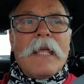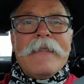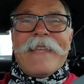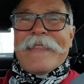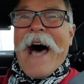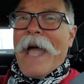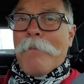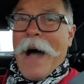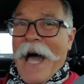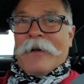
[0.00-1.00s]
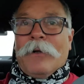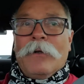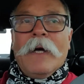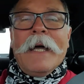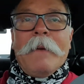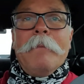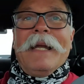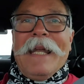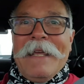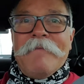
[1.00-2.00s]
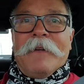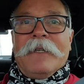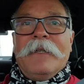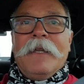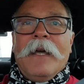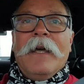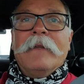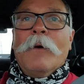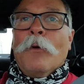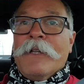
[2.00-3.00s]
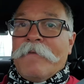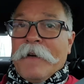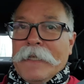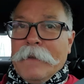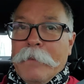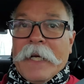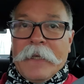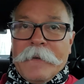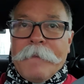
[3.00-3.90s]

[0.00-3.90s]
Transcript: They died battle believing they were defending me.